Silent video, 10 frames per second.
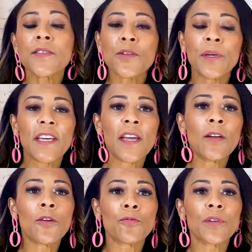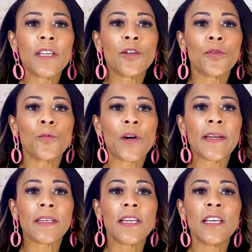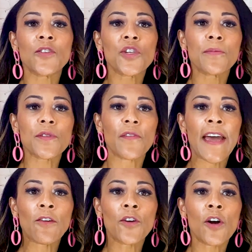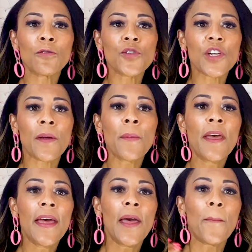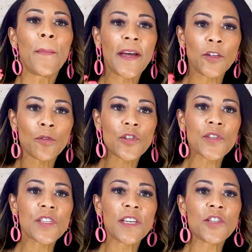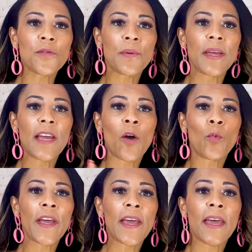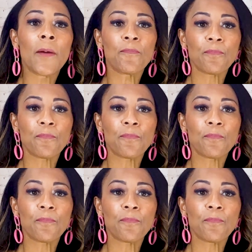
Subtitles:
So, again, a really good one in terms of agriculture, but you'll just need to be aware